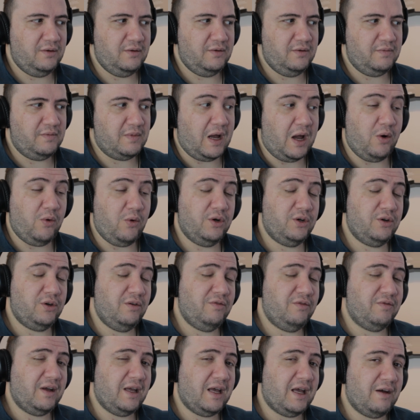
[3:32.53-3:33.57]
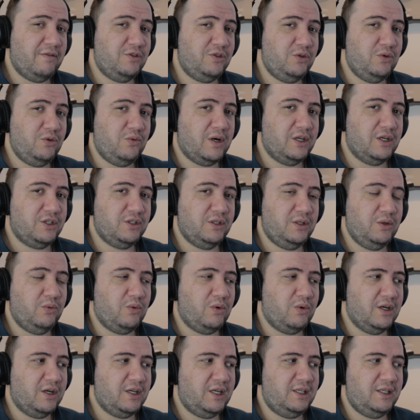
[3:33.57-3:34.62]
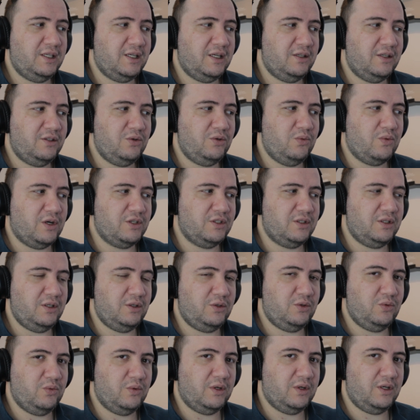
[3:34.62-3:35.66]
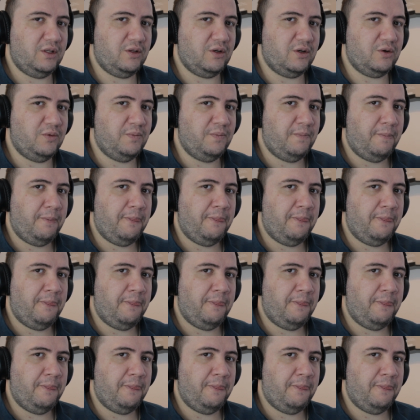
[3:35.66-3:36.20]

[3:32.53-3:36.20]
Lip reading: I wonder if I have to watch The Walking Dead to watch this one, though.